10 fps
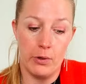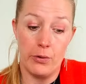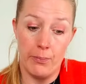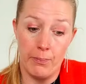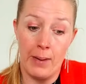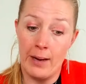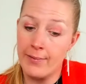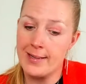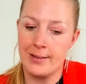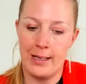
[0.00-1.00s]

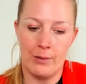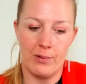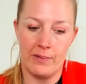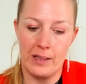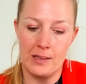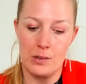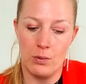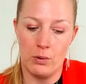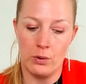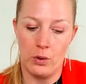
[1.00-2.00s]
resonate with this
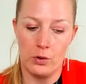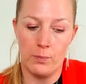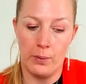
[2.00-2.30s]
or not,